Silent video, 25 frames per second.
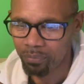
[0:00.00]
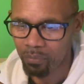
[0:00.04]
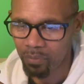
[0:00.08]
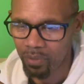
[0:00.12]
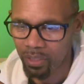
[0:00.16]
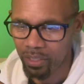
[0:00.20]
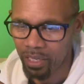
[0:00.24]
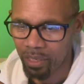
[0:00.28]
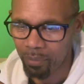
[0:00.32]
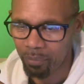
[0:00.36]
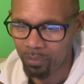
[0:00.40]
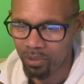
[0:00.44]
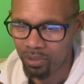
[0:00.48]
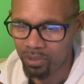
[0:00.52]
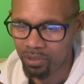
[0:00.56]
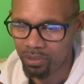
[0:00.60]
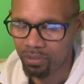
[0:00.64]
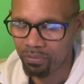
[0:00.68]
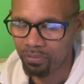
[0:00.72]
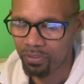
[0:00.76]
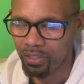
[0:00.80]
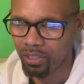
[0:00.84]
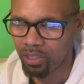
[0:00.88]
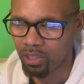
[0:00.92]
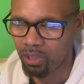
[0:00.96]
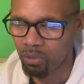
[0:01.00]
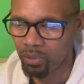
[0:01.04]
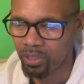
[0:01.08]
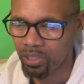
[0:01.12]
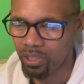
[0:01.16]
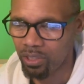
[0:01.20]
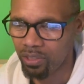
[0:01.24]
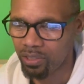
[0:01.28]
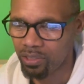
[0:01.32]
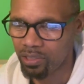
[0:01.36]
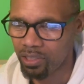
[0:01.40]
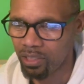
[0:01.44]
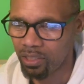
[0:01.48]
Yep, there's the vehicle, and
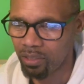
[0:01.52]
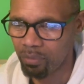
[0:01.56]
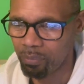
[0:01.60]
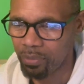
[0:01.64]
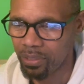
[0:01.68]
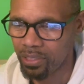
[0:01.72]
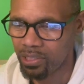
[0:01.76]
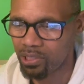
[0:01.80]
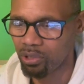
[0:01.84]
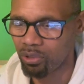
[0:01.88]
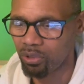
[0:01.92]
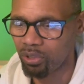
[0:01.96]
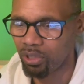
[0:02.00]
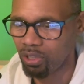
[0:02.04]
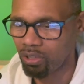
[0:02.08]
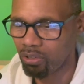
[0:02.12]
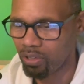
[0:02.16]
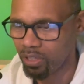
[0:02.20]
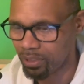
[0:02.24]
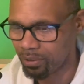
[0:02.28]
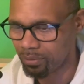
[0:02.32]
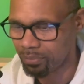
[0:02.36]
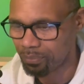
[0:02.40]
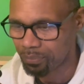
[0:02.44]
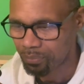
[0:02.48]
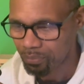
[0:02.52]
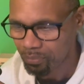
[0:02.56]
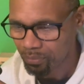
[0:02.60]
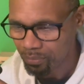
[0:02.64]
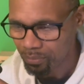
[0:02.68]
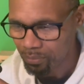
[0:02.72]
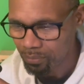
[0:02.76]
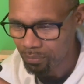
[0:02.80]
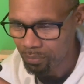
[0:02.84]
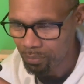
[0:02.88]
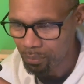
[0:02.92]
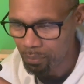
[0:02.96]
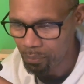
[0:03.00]
you can see the bits on the ground
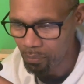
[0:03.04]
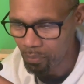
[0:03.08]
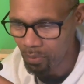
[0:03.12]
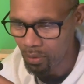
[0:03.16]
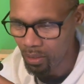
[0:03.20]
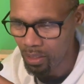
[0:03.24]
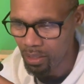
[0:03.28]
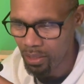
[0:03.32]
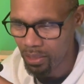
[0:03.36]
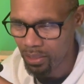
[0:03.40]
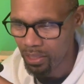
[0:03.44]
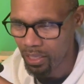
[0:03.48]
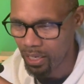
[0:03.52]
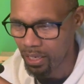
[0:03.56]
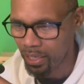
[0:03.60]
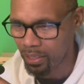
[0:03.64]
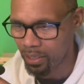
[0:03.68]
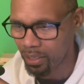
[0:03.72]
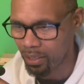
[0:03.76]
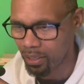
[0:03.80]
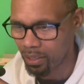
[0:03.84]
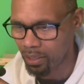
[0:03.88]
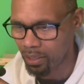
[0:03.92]
that